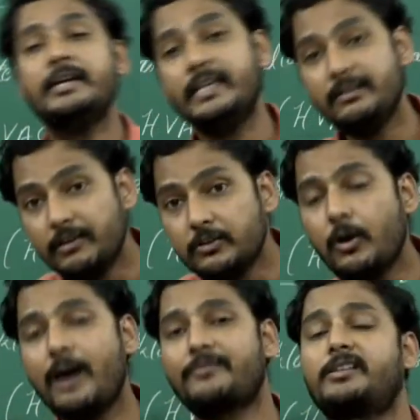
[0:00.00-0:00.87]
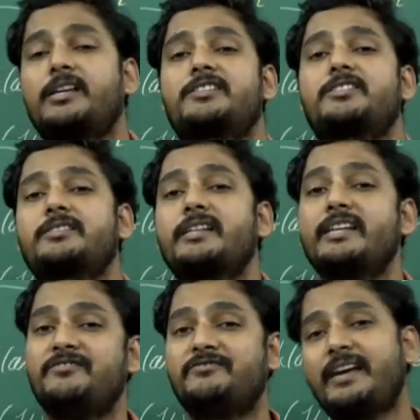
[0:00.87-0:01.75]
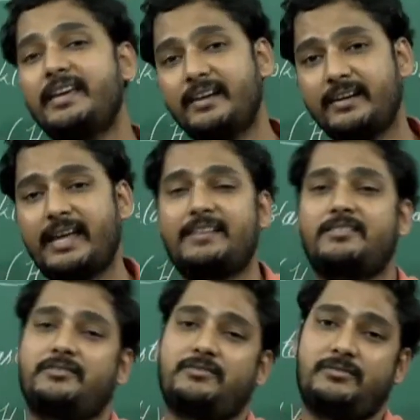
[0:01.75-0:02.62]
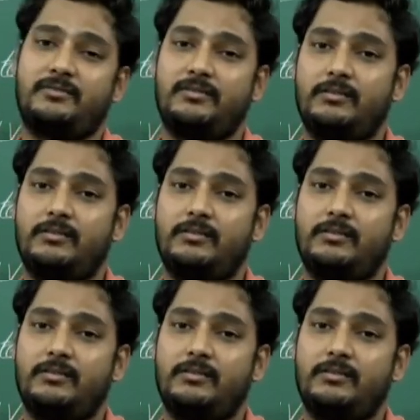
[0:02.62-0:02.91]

Even though after construction, if fire catches,